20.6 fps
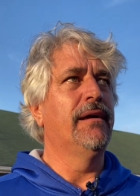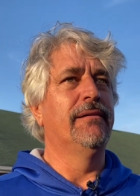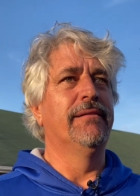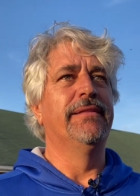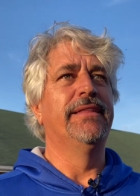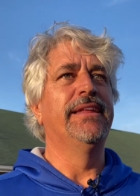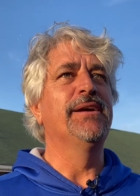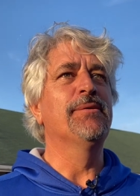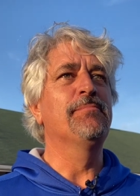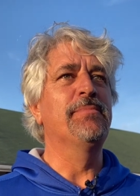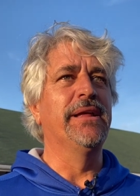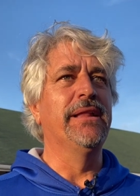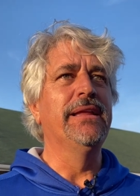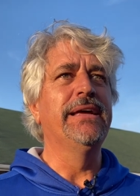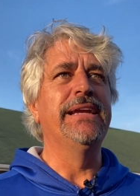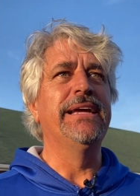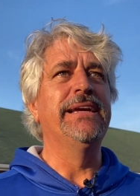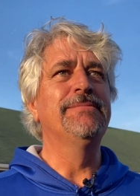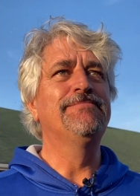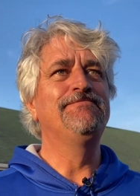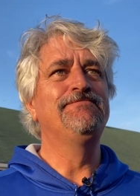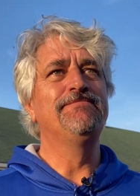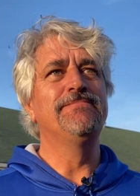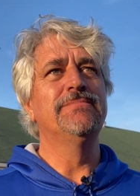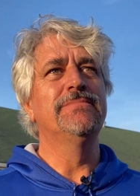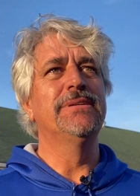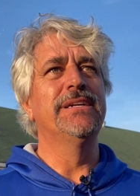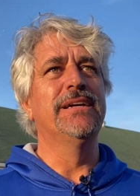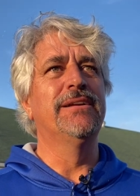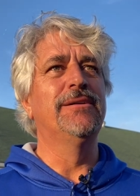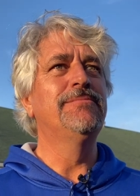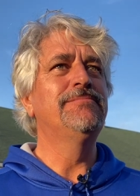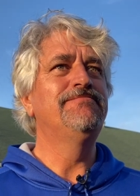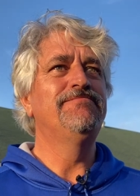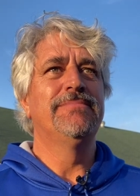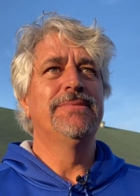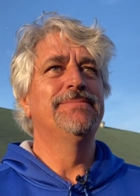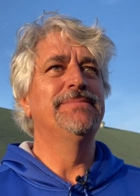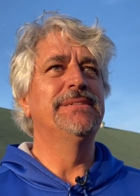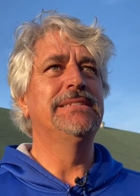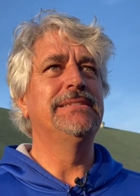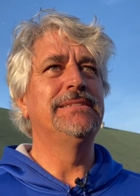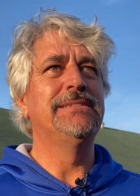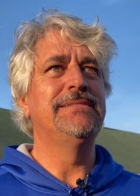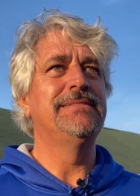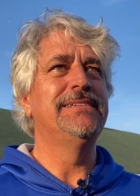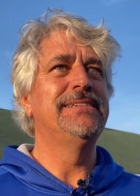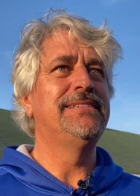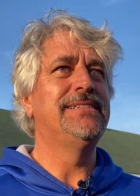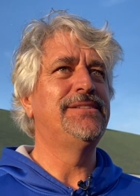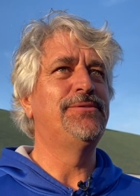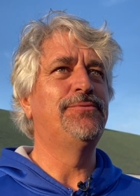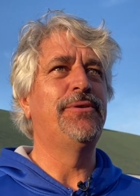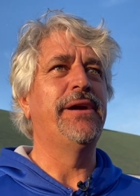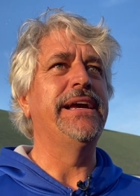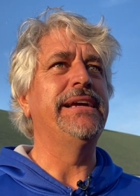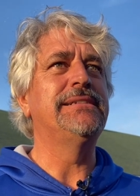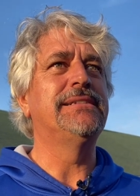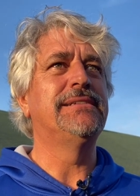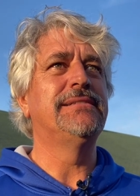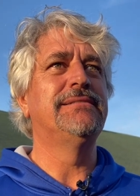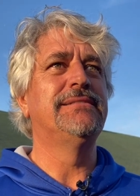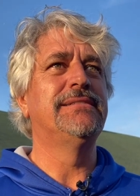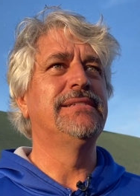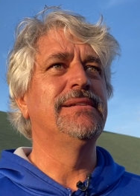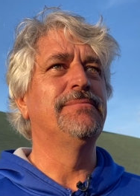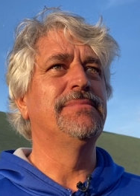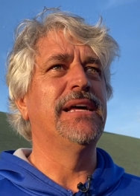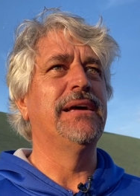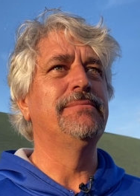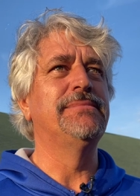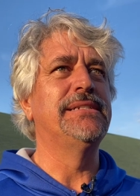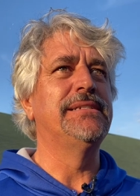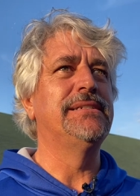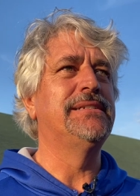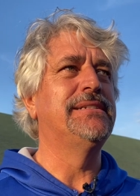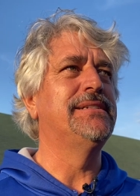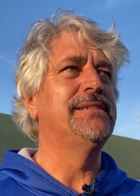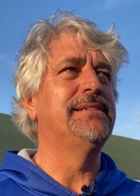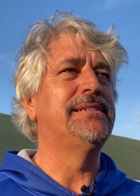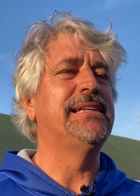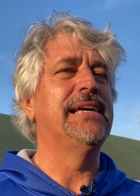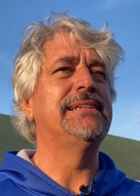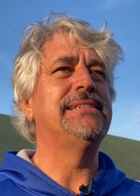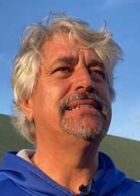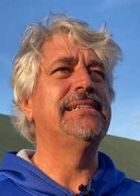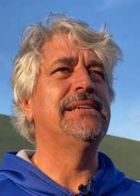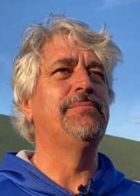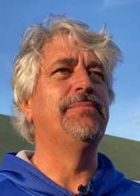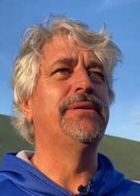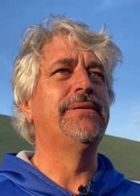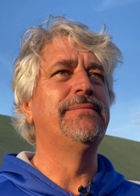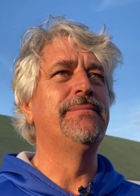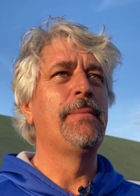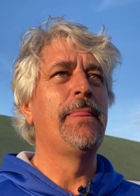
The ability, you know, I mean, it's a race. Sometimes it's just that simple.